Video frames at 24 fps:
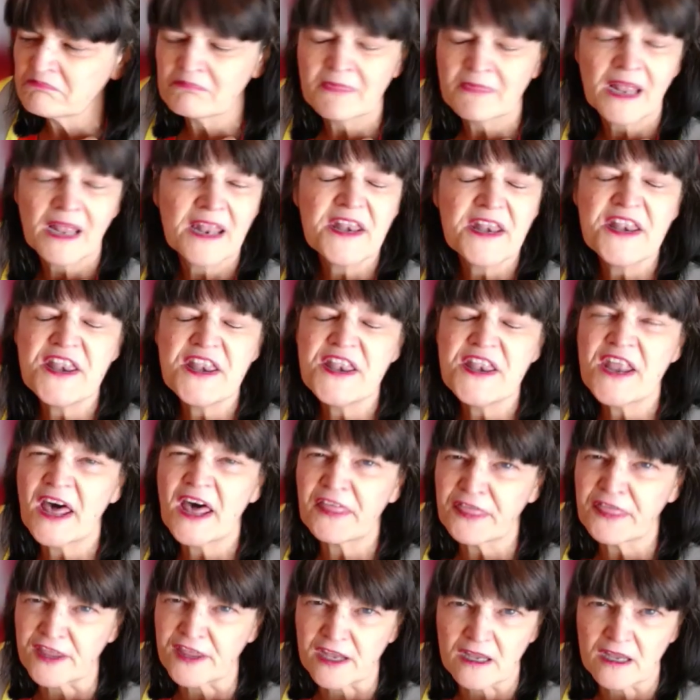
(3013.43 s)

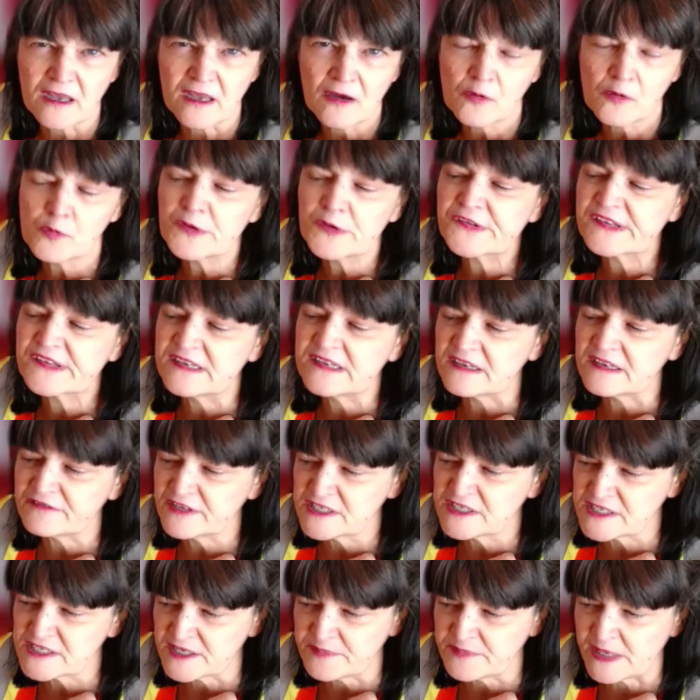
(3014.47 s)
Nothing was given
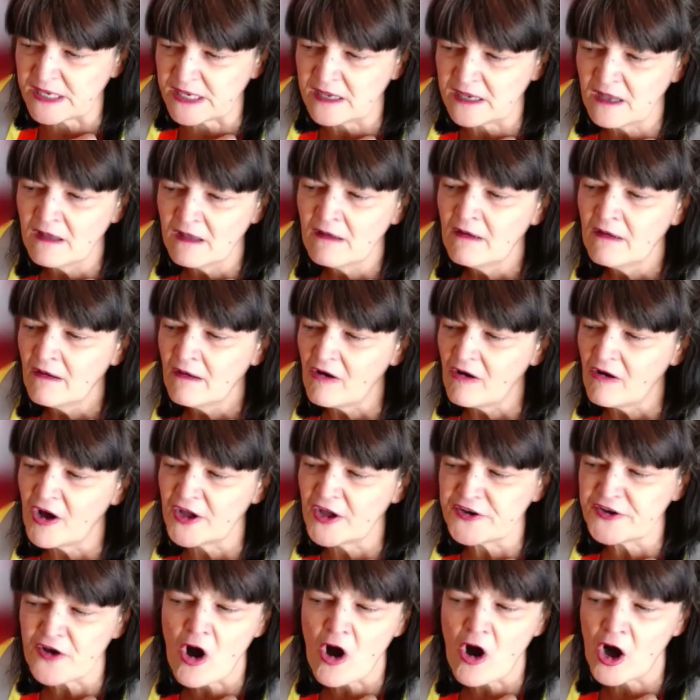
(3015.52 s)
to me
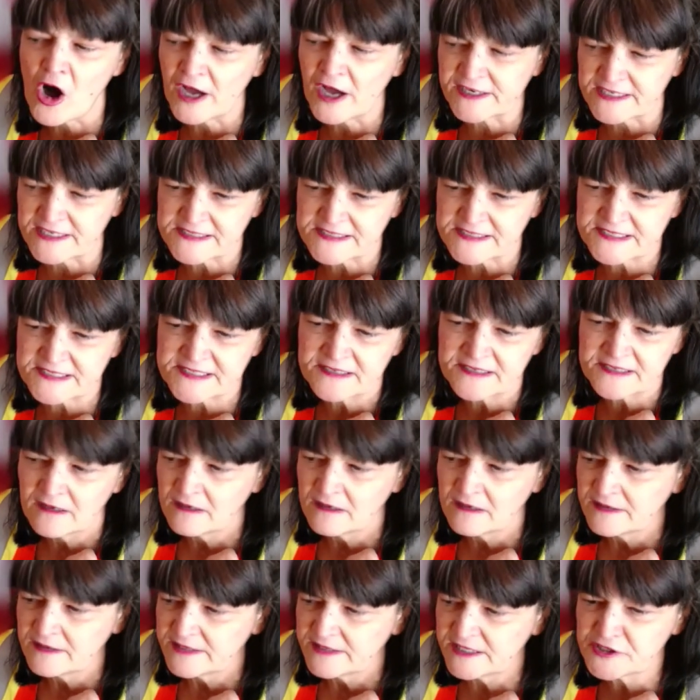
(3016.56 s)
on audits
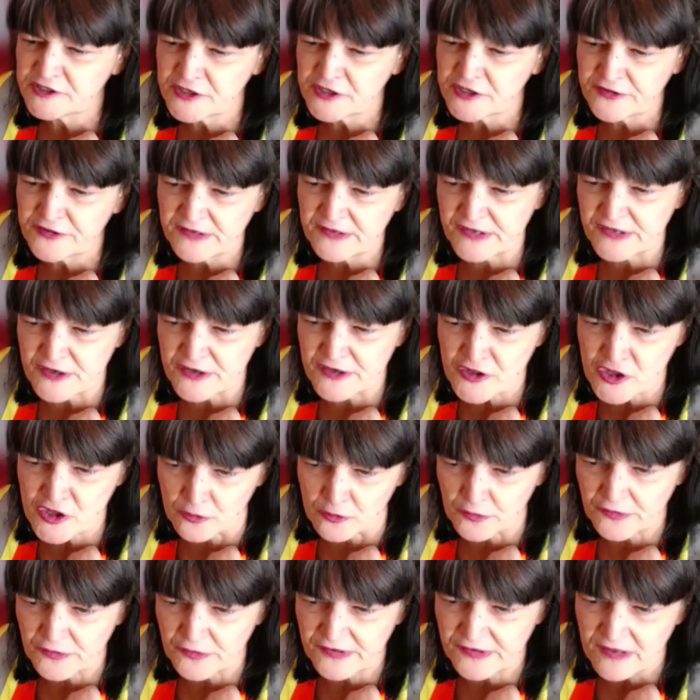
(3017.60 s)
into these
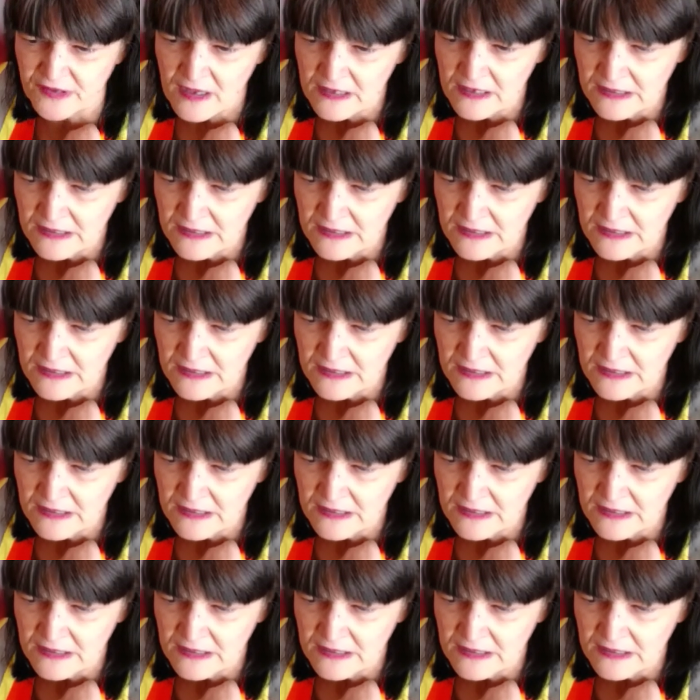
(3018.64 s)
issues.